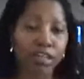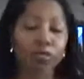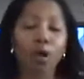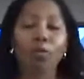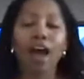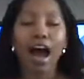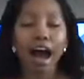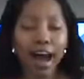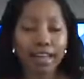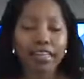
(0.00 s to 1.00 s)
So I would
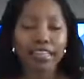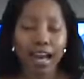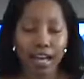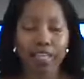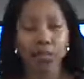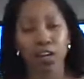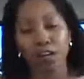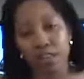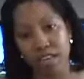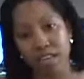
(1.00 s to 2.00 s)
highly, highly
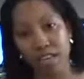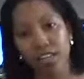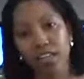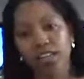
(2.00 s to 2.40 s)
recommend